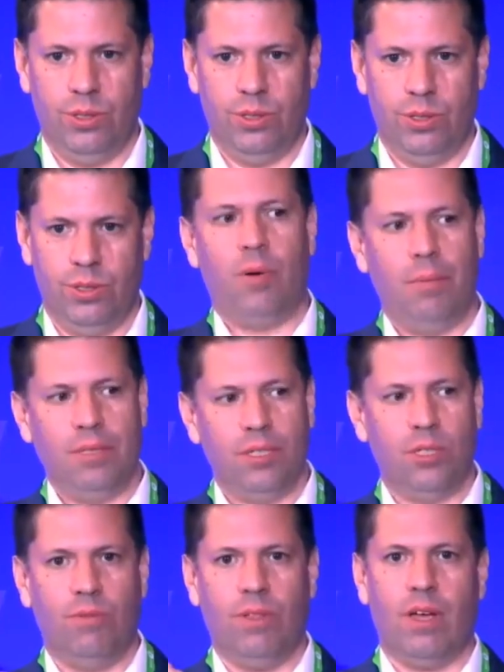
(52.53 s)
The
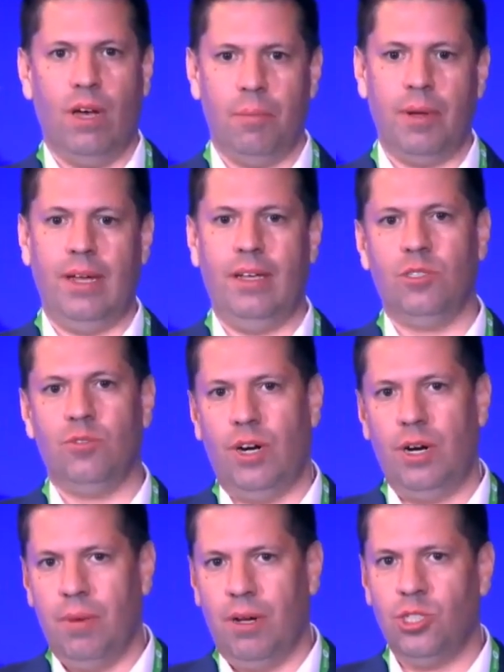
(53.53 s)
premises of the company is very
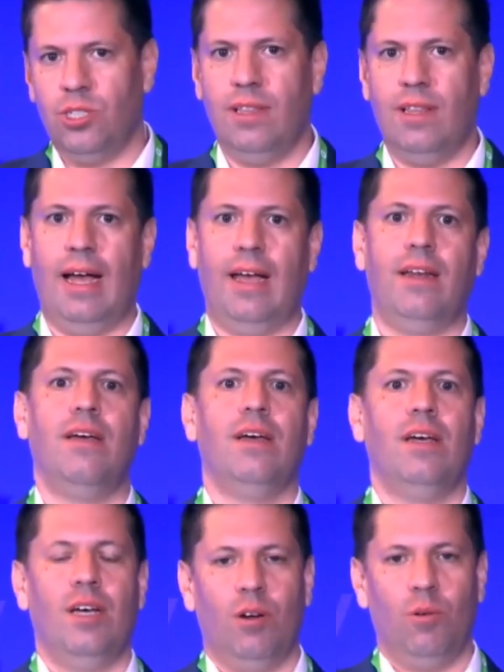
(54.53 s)
much in line
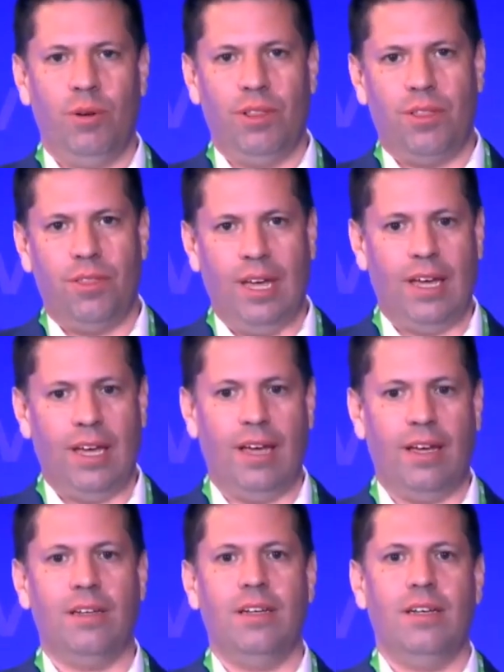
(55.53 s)
with the
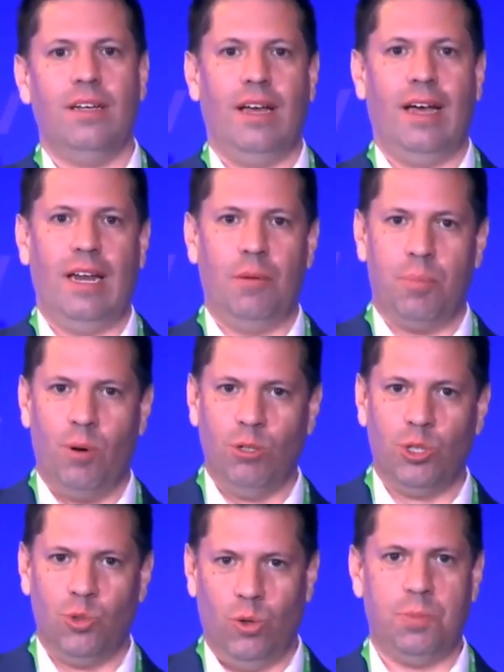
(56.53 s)
thinking and
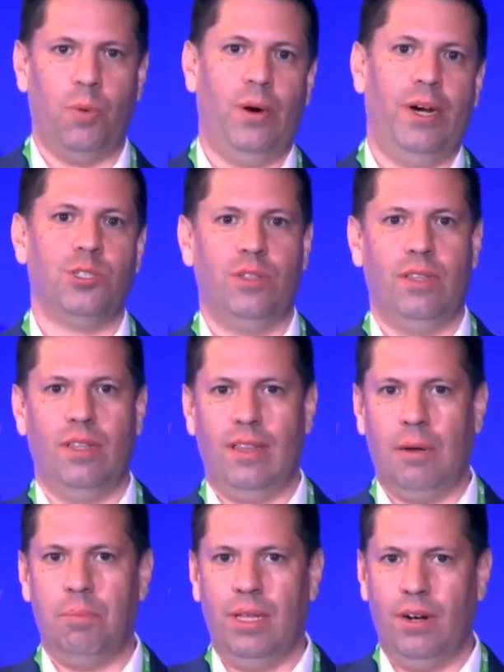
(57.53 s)
approach to exploration
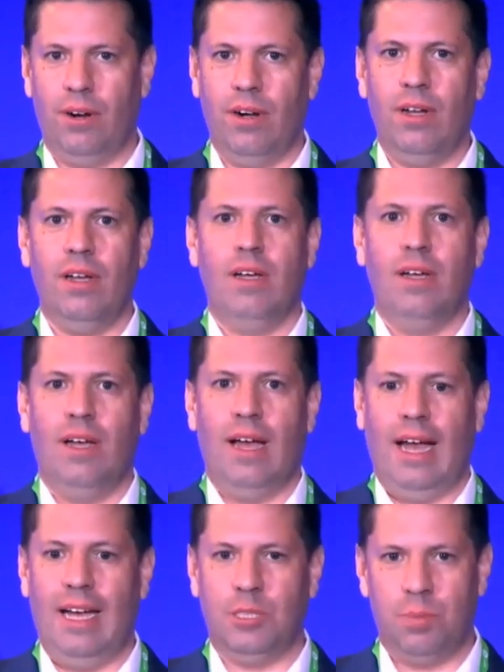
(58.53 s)
that Peter
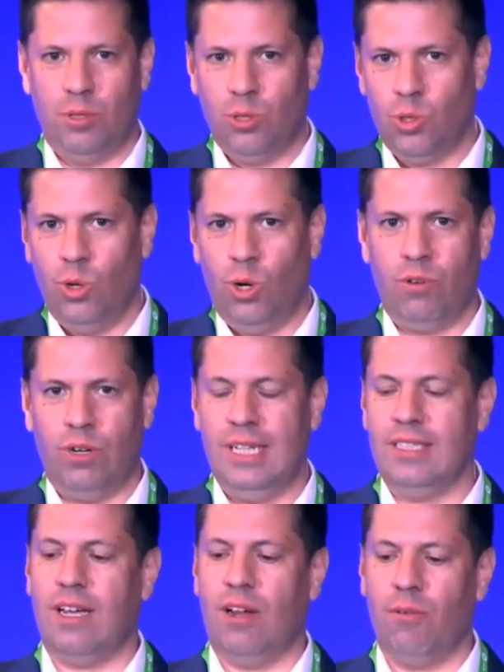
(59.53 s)
has pursued over
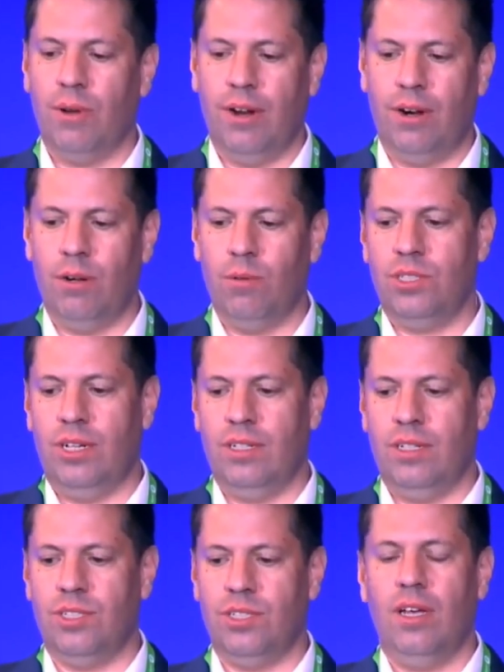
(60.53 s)
his career, which
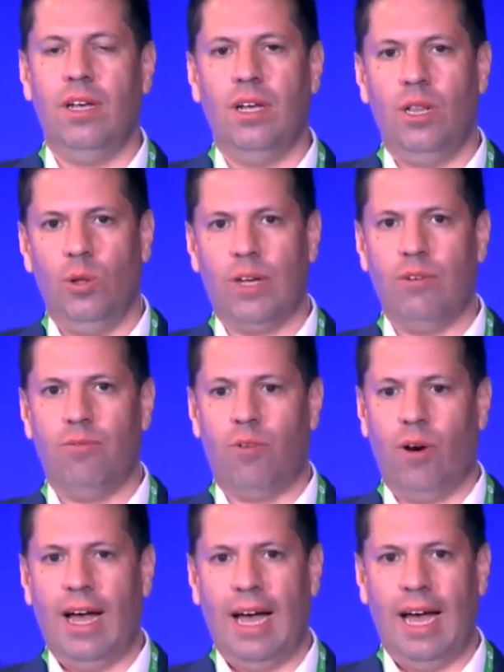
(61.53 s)
is looking for
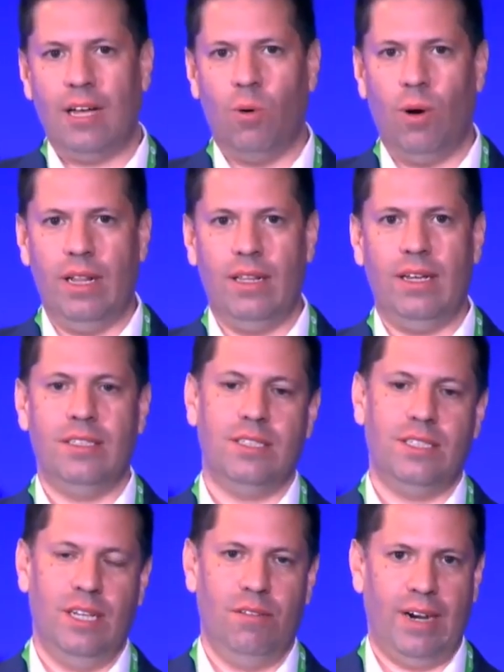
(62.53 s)
high quality
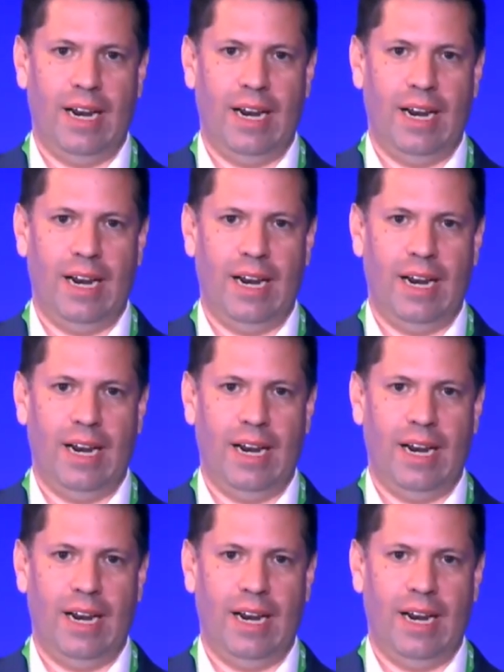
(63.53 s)
silver